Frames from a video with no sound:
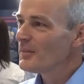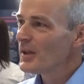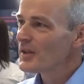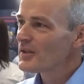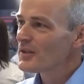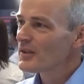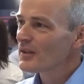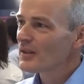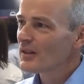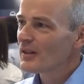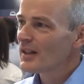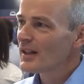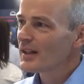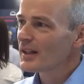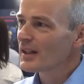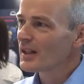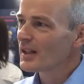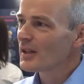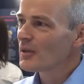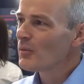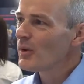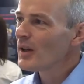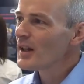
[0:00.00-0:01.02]
mentioned
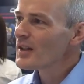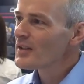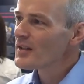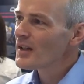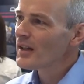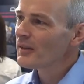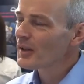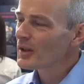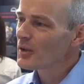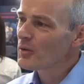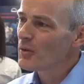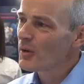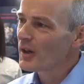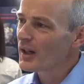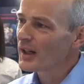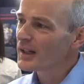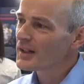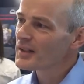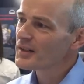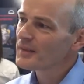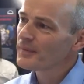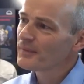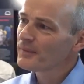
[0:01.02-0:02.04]
cladding. Why is that
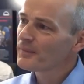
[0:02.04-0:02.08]
required?